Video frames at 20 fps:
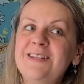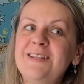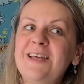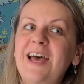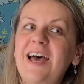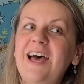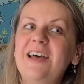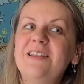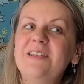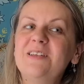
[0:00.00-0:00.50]

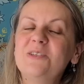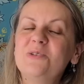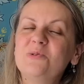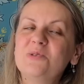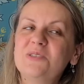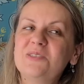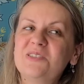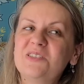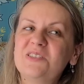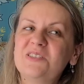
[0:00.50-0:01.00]
And it
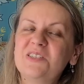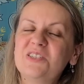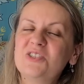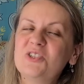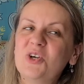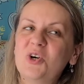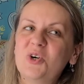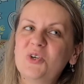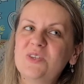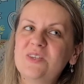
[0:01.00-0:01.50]
was such a
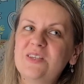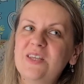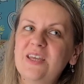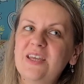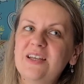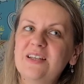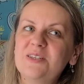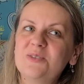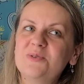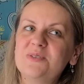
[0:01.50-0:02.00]
hot day,
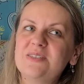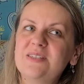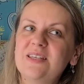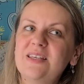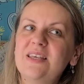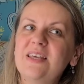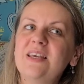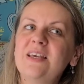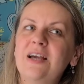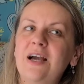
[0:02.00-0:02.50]
and I was
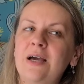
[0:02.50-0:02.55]
thinking,